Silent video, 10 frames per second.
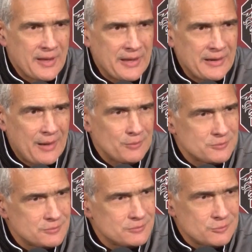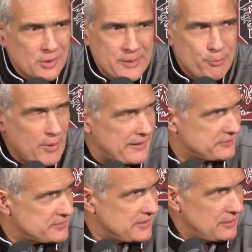And I was running
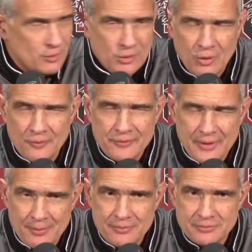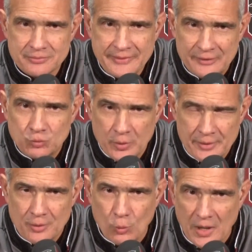practice, and I look over there, Tex
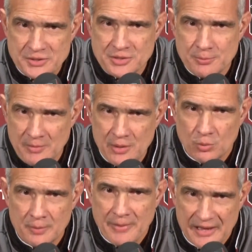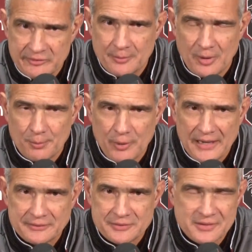Winter watching me run basketball
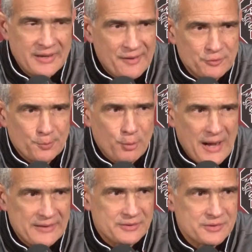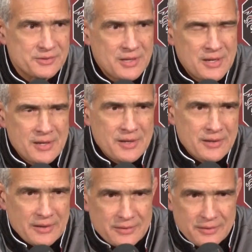practice. And after practice,
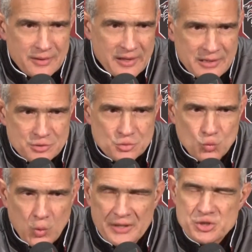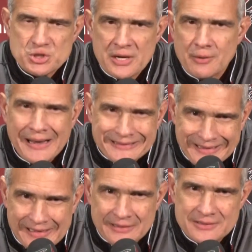he'd want to share
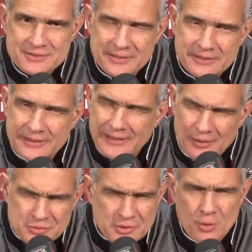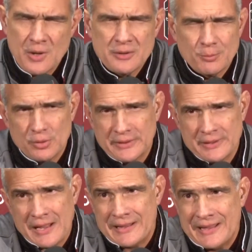ideas, and that was incredible. And
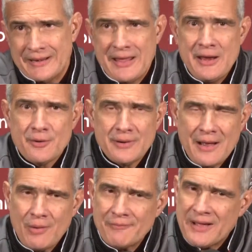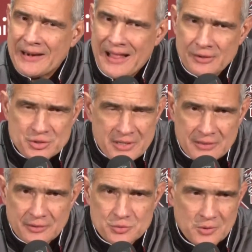then I get here, and now I've got Alex
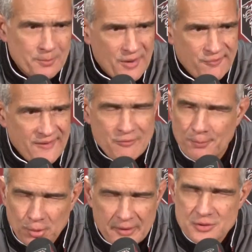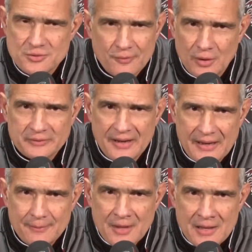English, one of my favorite players of all time.